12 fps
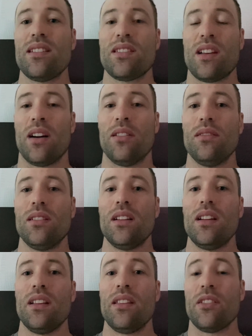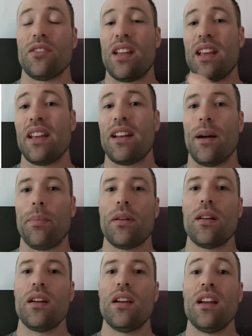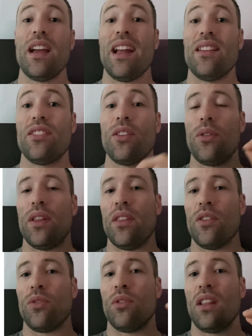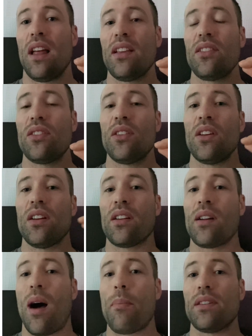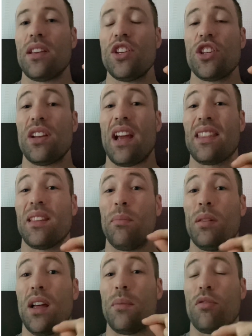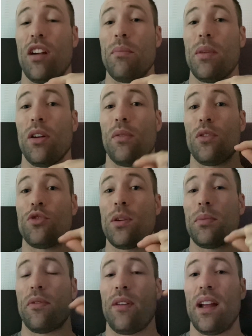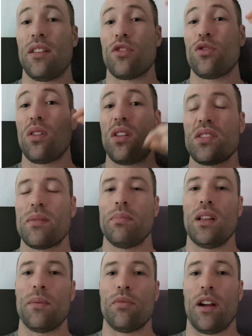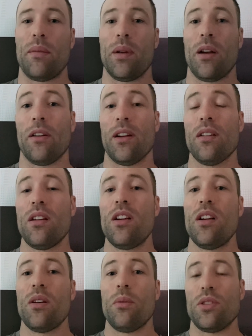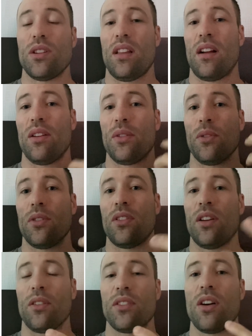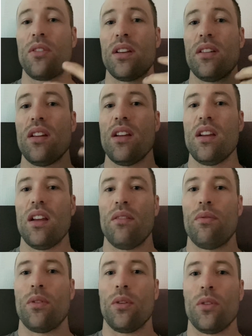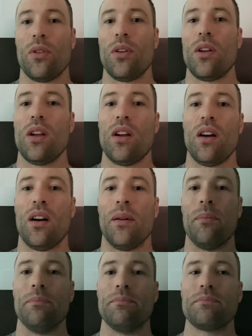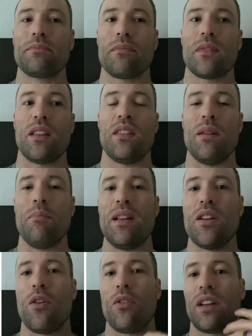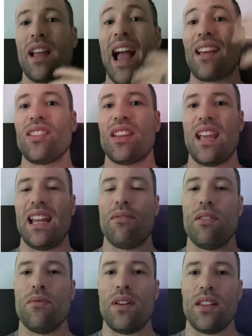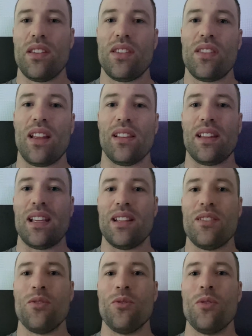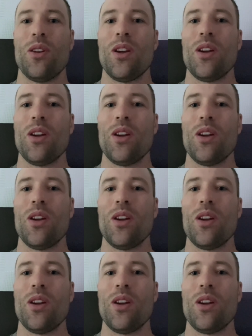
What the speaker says: cell, they're taken up, and so then there's less competition at the blood-brain barrier for tryptophan to cross the blood-brain barrier, which allows for serotonin and further the amino cascade of events that lead to